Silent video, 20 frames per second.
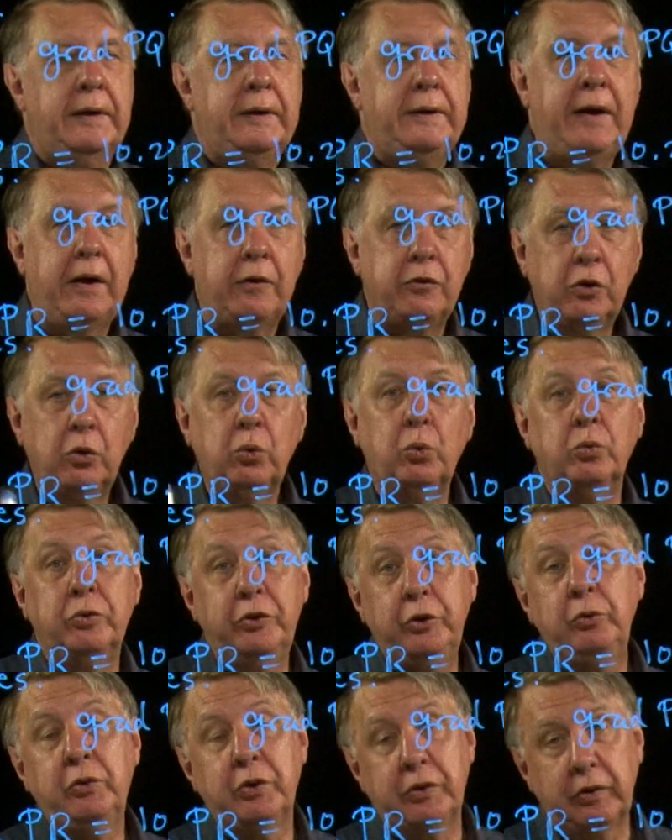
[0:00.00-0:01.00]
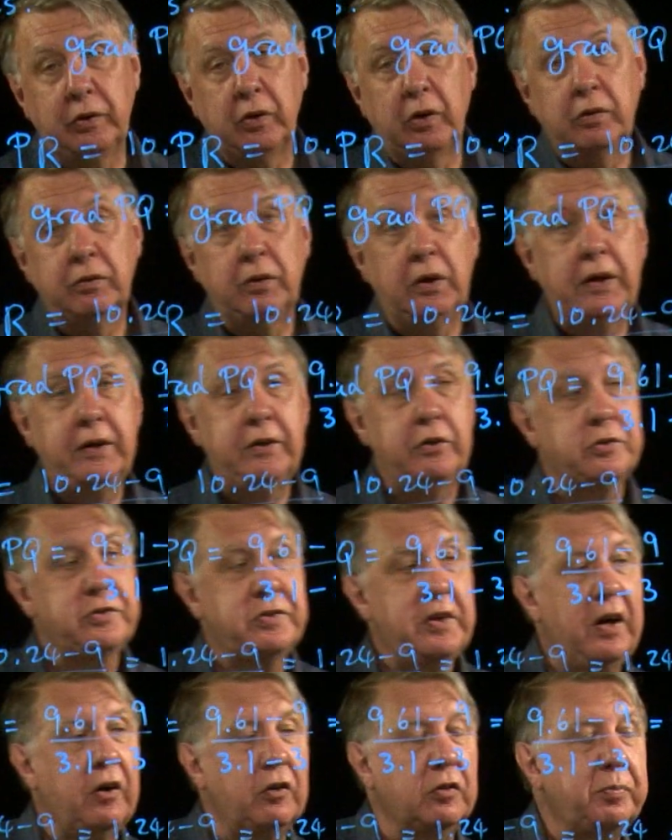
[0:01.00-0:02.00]
Now, naught you could have got right
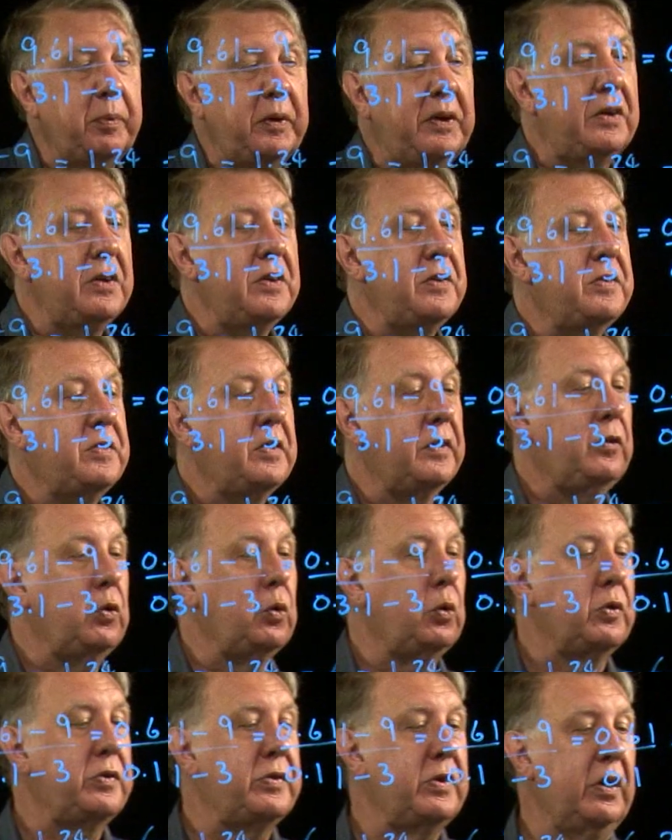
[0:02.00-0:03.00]
yourself, because, of course,